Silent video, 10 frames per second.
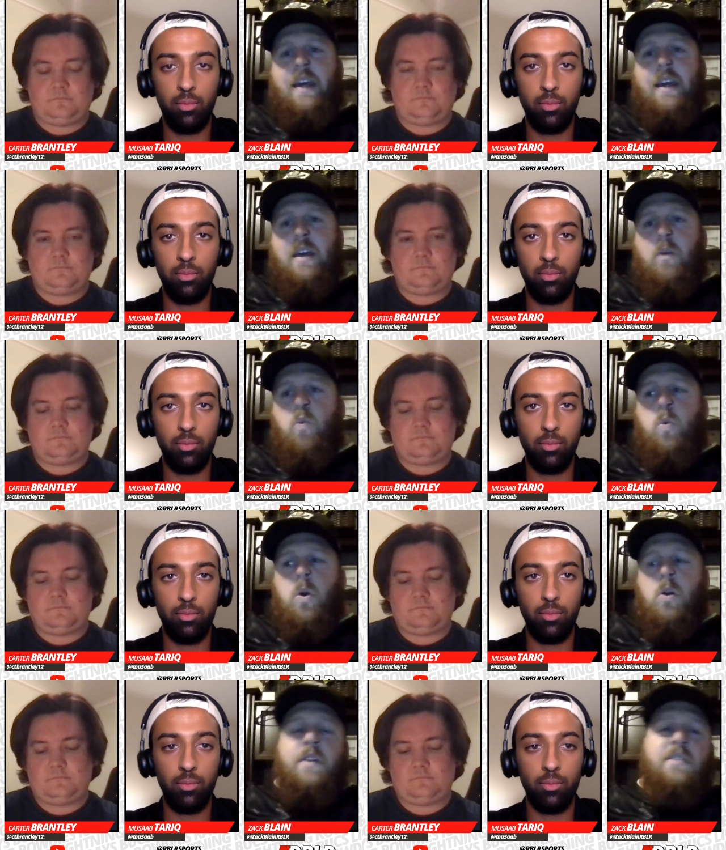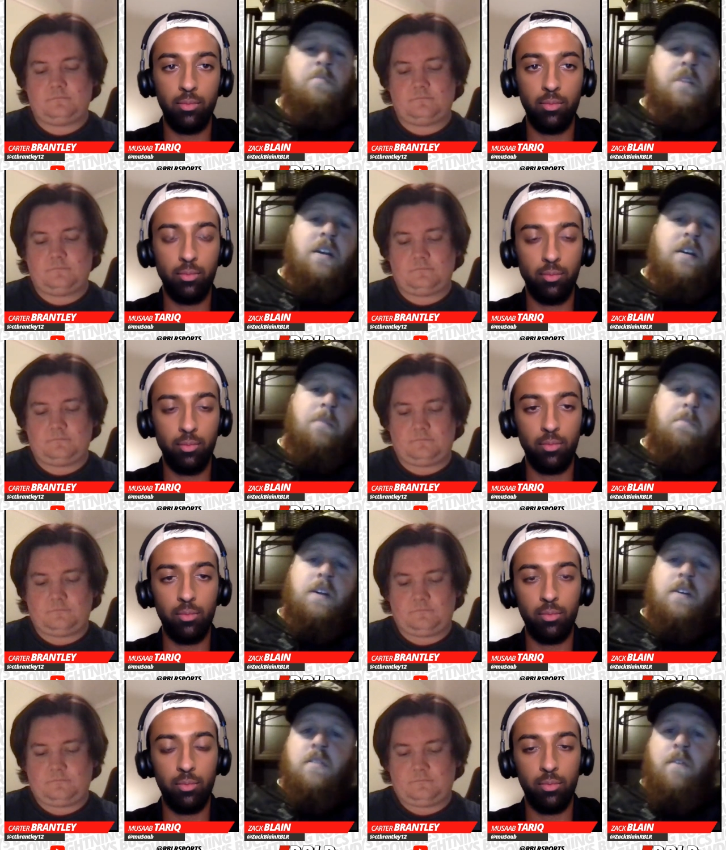Speaker 1: it worries me
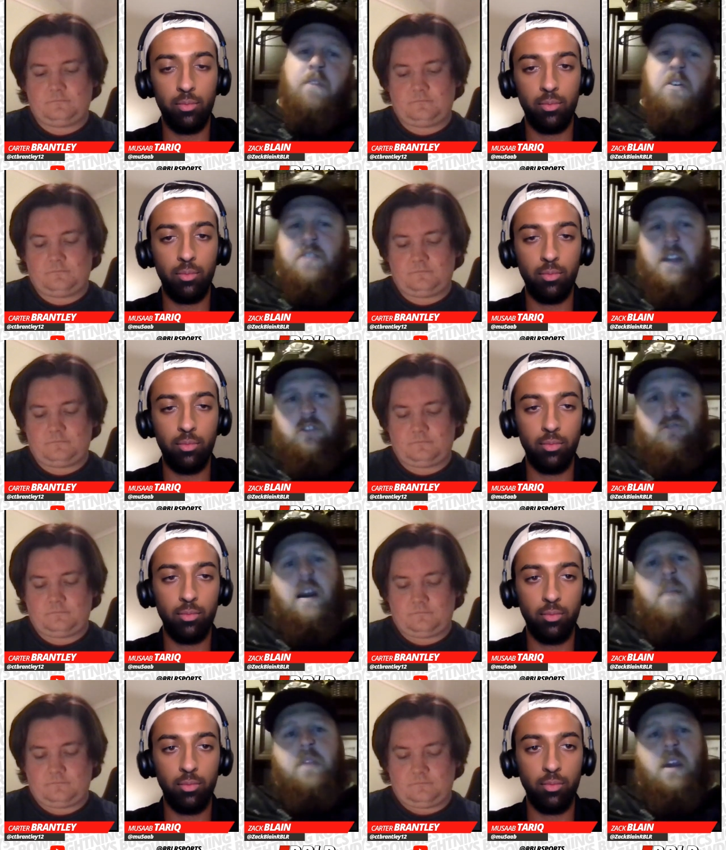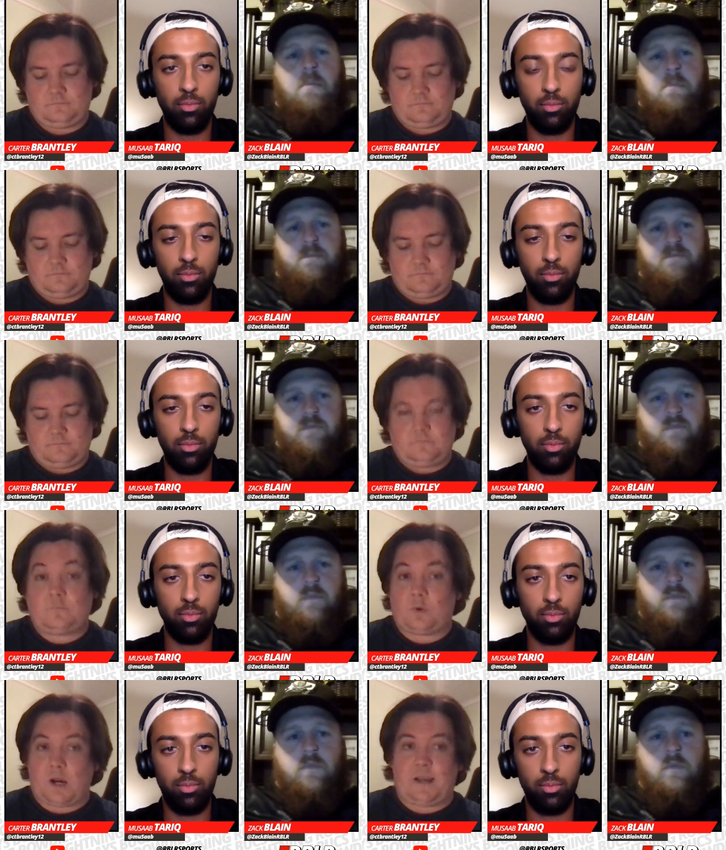because it feels like a trap game.
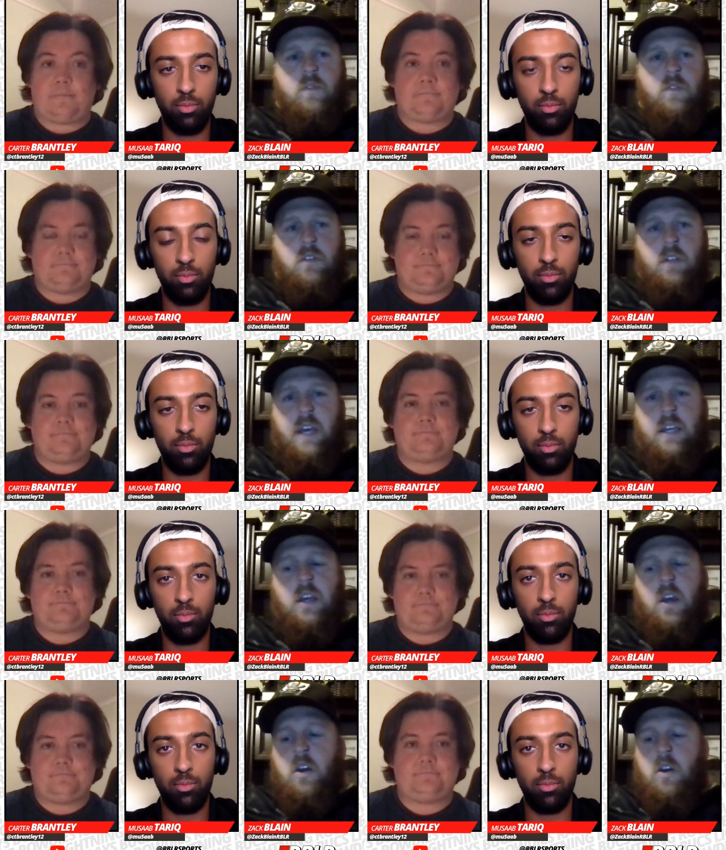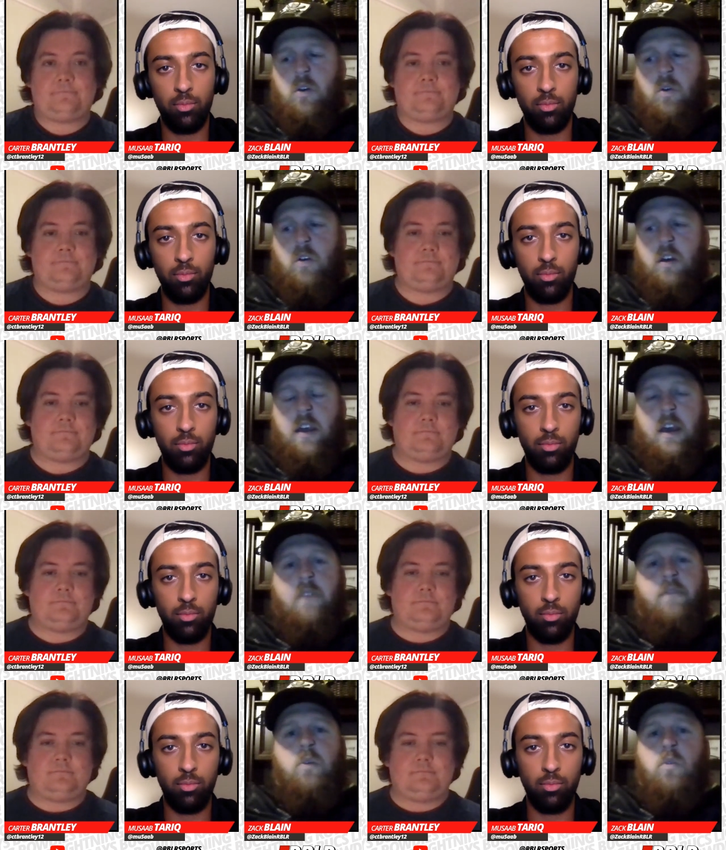Right. Like
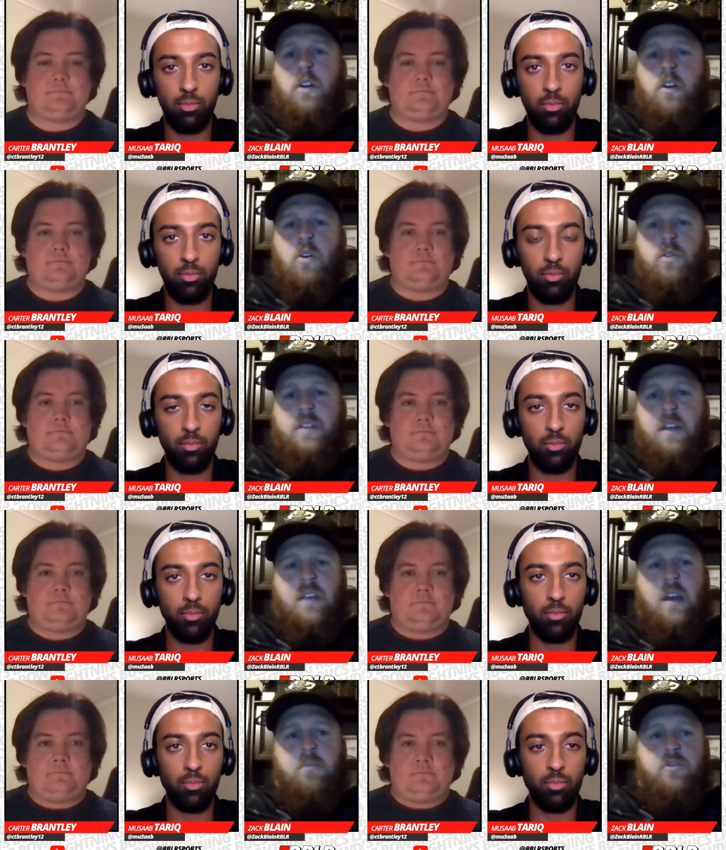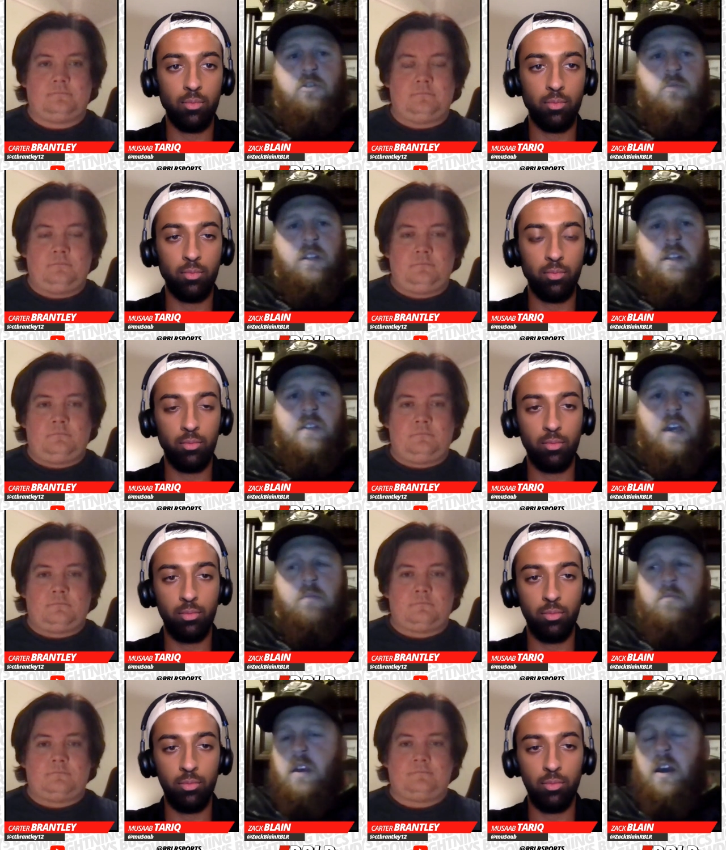everyone knows that Tampa should win this
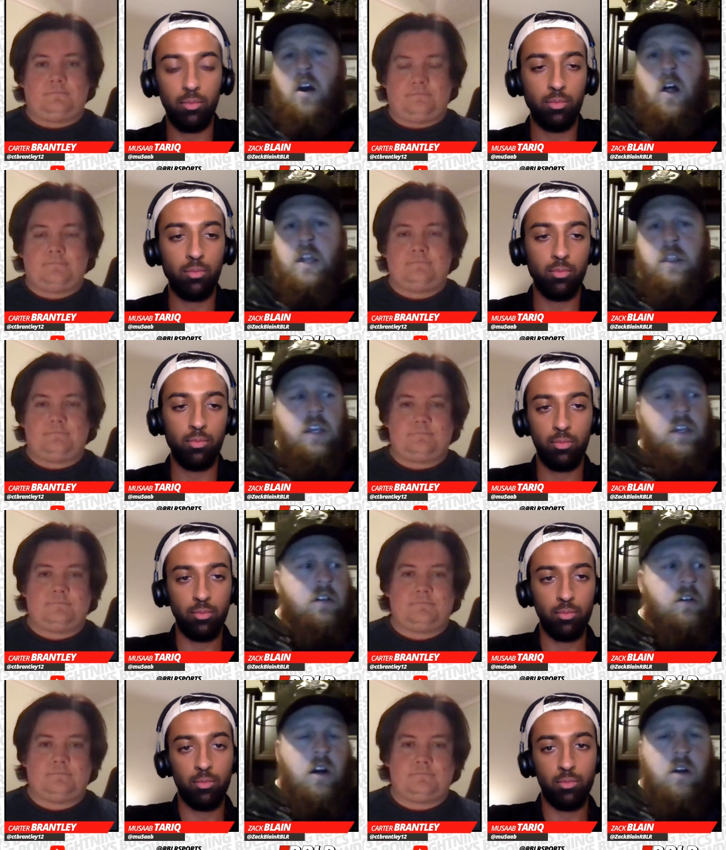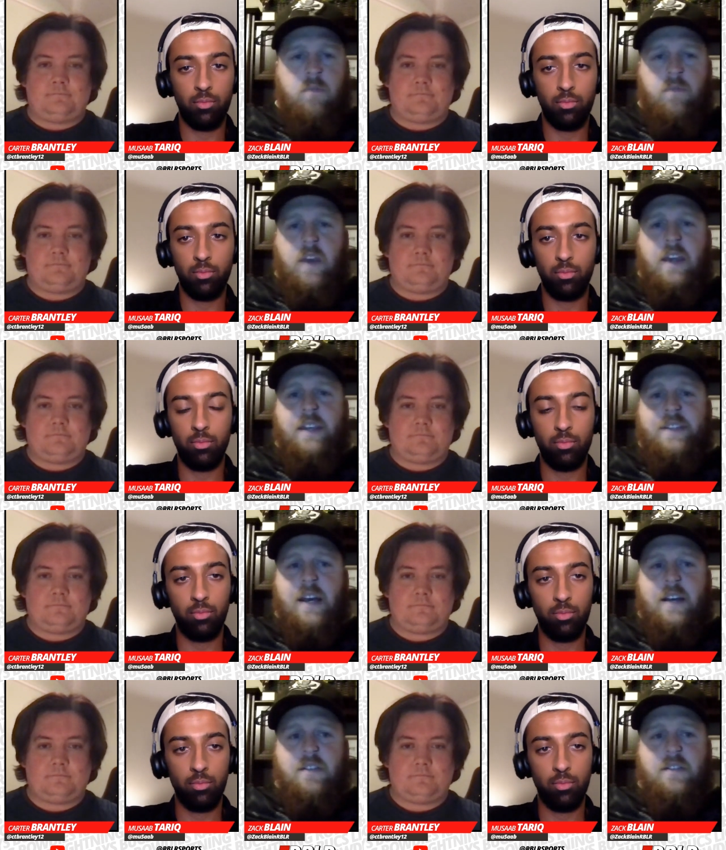game. Hell, I think Vegas
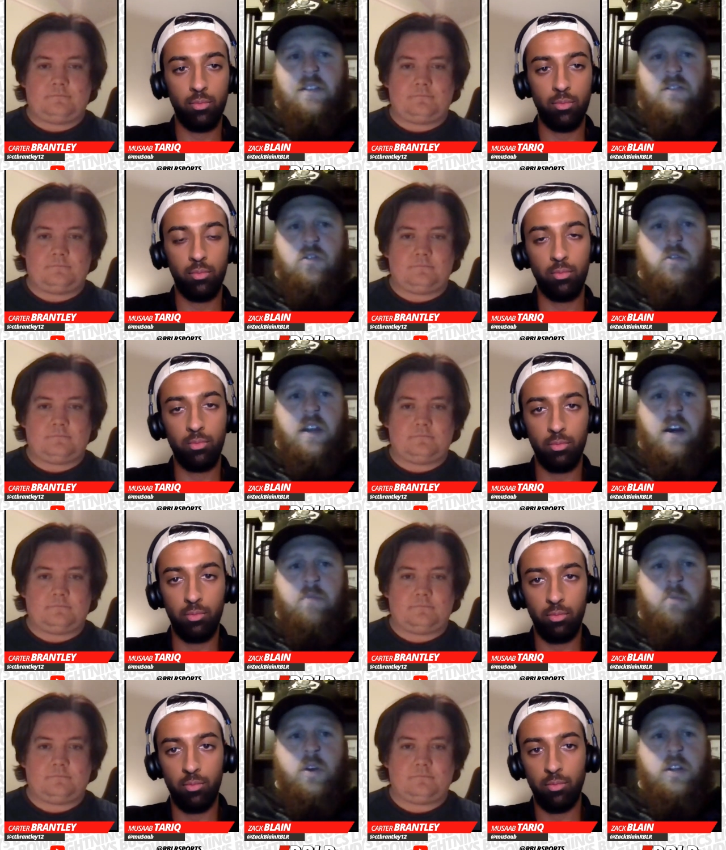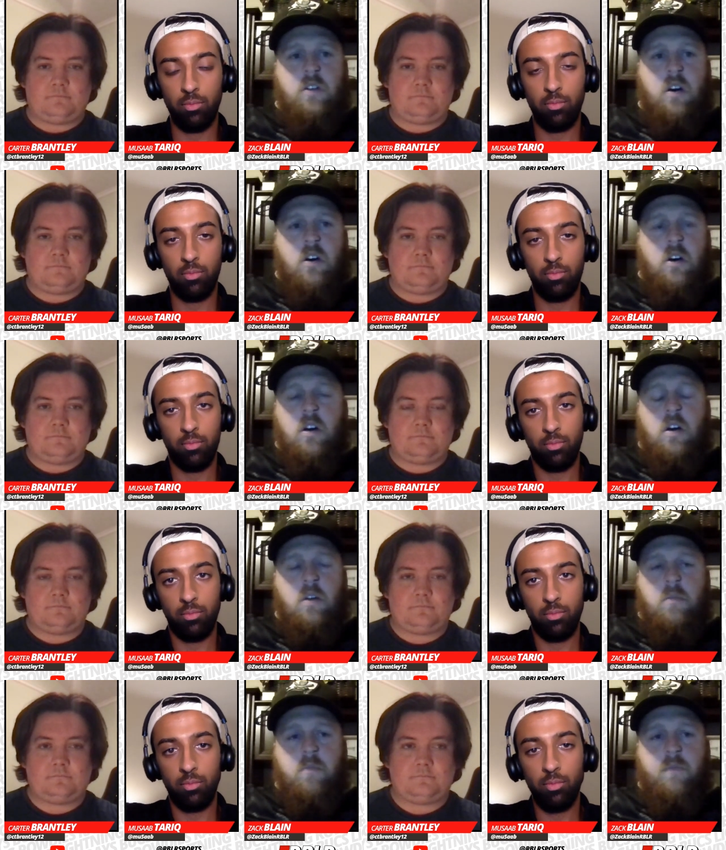has us as two and a half point
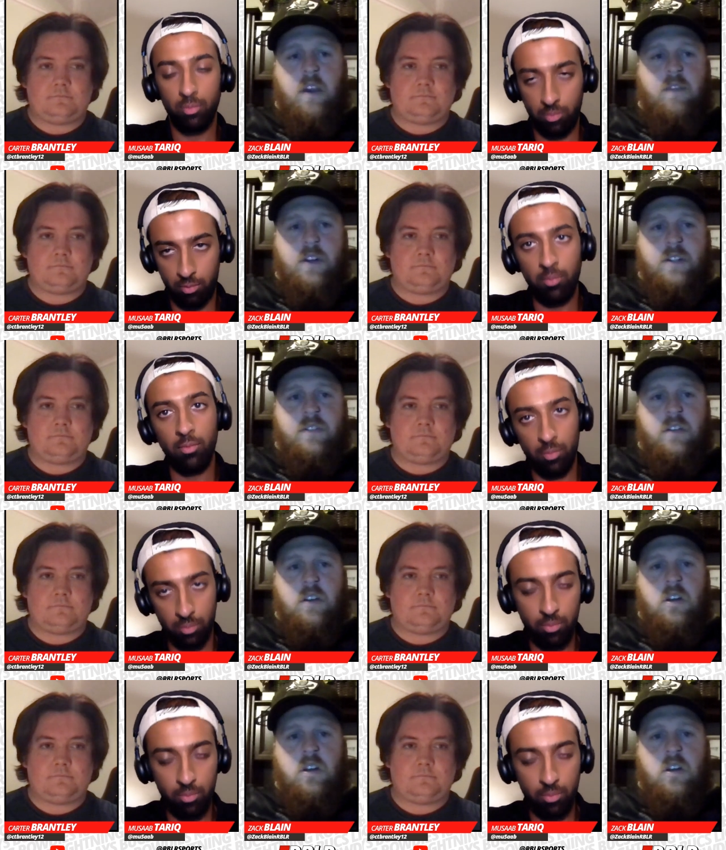uh, favorites.